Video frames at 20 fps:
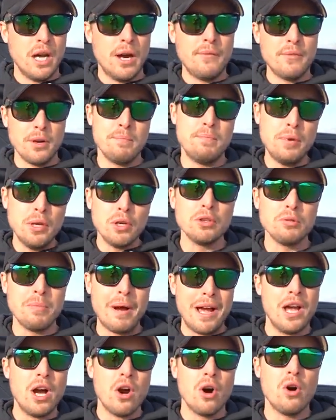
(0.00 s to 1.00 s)
I'm gonna build
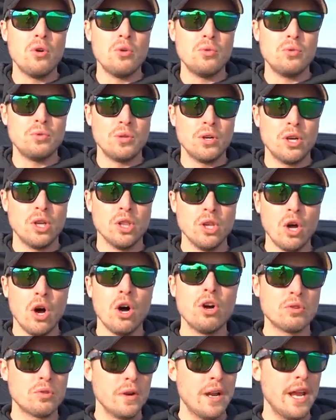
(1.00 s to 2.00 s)
my own
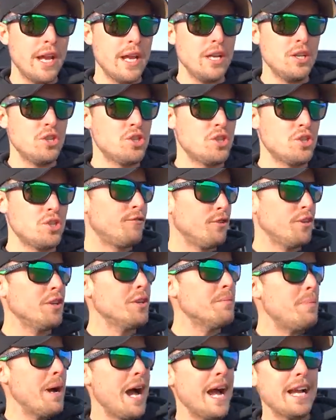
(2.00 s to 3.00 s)
long range
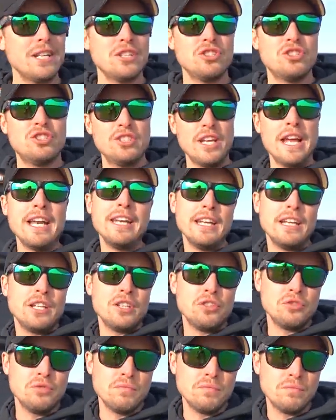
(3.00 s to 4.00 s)
freedom package
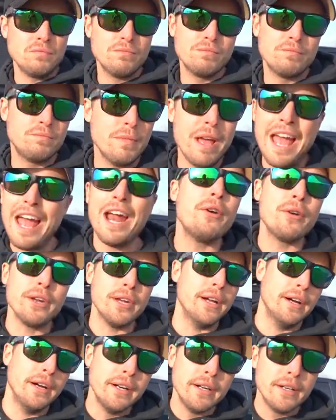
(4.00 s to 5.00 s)
sending
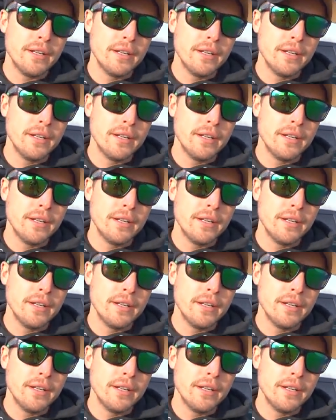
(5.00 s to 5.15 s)
area.